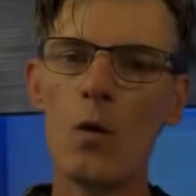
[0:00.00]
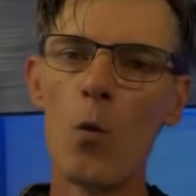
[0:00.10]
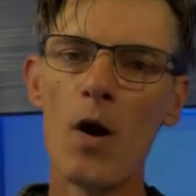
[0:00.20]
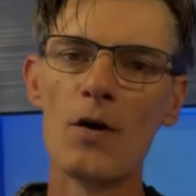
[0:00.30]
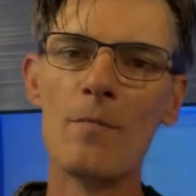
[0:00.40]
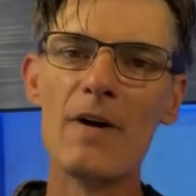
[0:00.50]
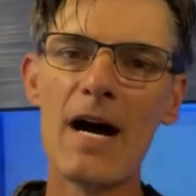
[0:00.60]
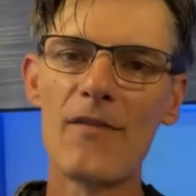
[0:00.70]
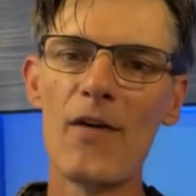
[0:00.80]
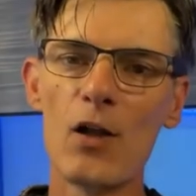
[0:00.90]
Welcome
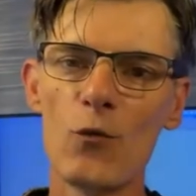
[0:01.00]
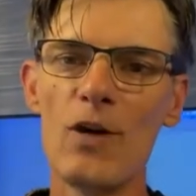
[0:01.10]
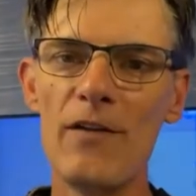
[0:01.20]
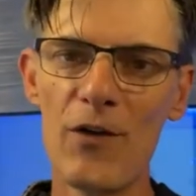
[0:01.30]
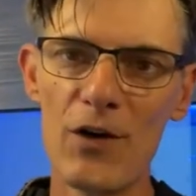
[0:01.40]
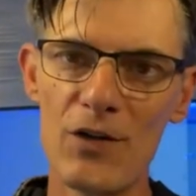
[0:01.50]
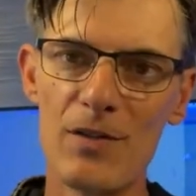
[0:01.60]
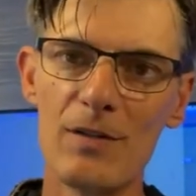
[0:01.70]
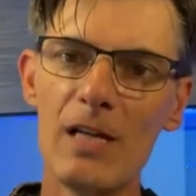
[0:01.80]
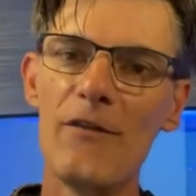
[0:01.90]
back, fellow reefers.
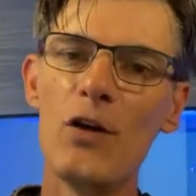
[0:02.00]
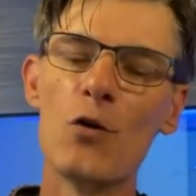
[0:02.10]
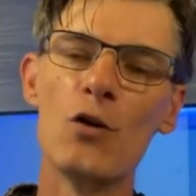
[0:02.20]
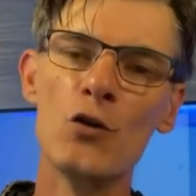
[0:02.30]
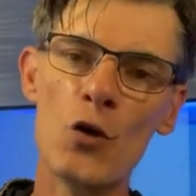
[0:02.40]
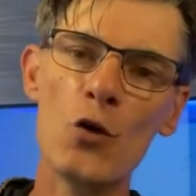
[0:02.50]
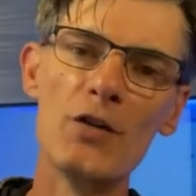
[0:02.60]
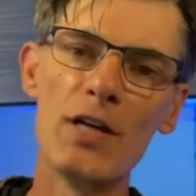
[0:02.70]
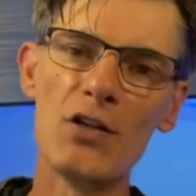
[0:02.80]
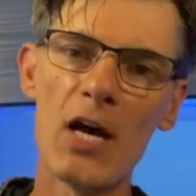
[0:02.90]
If you are new to
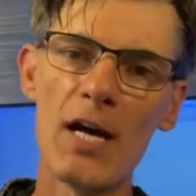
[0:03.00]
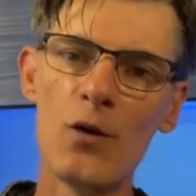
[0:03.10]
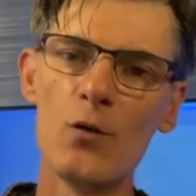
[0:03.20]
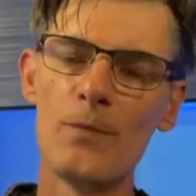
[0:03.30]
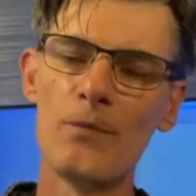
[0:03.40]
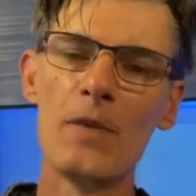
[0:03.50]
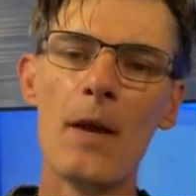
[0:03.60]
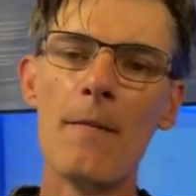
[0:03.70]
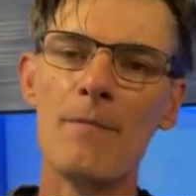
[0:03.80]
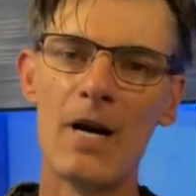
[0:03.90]
the channel,
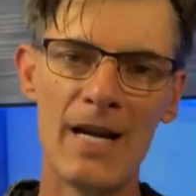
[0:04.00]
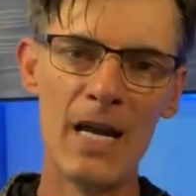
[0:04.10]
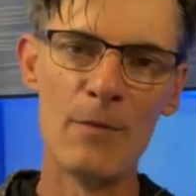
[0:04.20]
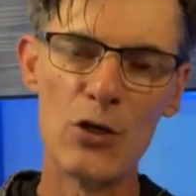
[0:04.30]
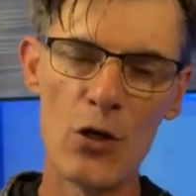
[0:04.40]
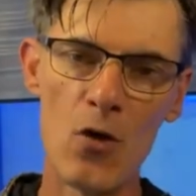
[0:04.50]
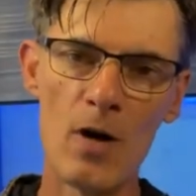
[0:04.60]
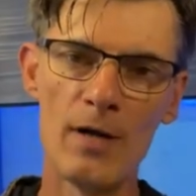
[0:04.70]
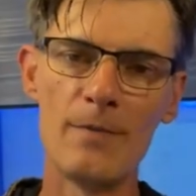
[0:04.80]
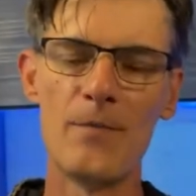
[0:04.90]
my name is
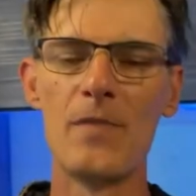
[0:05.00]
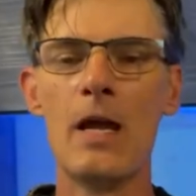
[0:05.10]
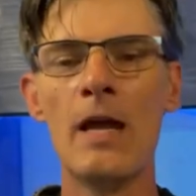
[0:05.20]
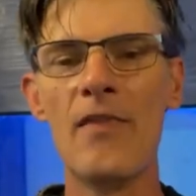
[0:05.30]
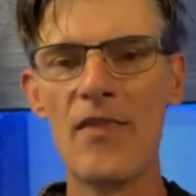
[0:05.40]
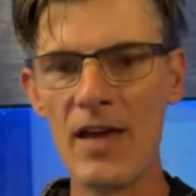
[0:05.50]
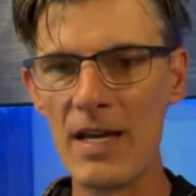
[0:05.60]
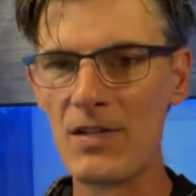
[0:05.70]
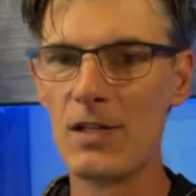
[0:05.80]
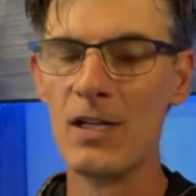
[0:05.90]
Sean, and
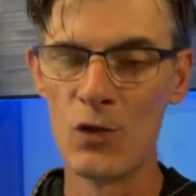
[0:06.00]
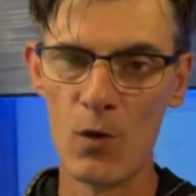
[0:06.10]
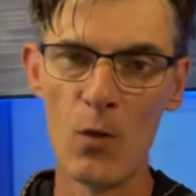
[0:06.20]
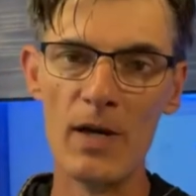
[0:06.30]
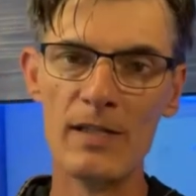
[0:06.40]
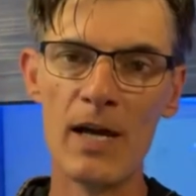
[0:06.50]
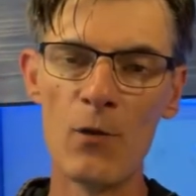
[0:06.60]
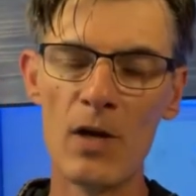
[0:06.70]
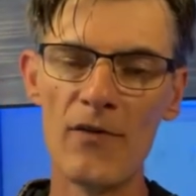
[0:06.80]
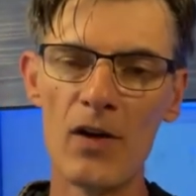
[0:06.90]
this is where we take
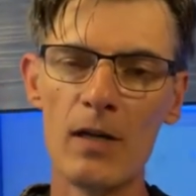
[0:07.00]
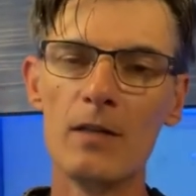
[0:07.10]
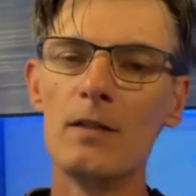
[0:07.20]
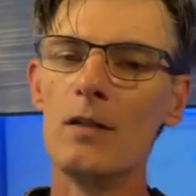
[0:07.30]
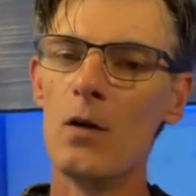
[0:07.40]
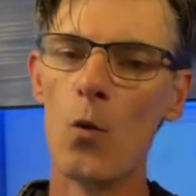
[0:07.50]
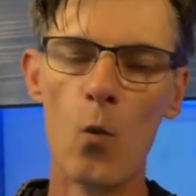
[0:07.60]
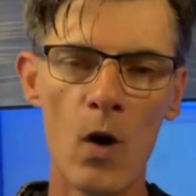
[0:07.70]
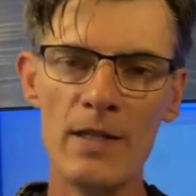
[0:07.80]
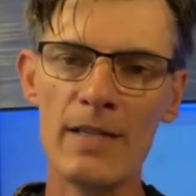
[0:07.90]
reefing
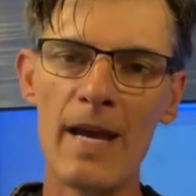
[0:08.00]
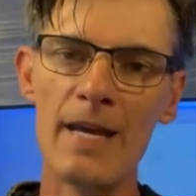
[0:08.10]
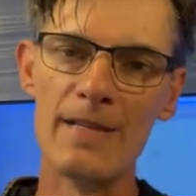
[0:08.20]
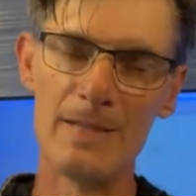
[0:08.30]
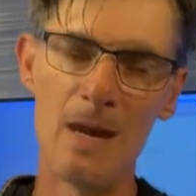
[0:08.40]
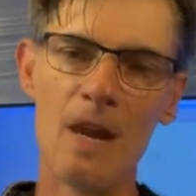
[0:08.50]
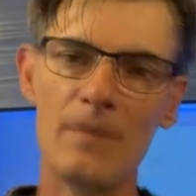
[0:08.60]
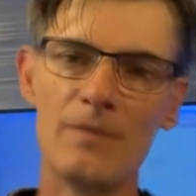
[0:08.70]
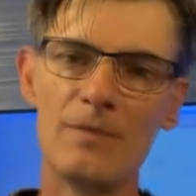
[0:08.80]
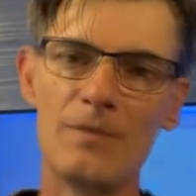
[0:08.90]
one day at a time.
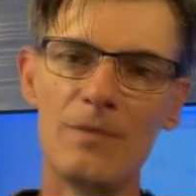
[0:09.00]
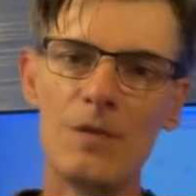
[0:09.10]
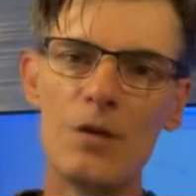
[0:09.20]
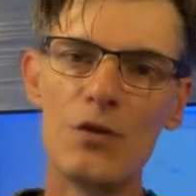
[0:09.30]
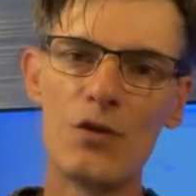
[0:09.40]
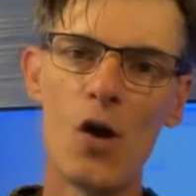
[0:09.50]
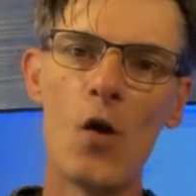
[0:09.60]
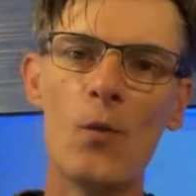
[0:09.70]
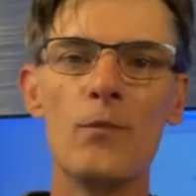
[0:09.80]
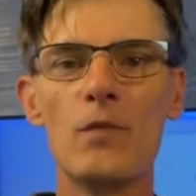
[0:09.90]
So,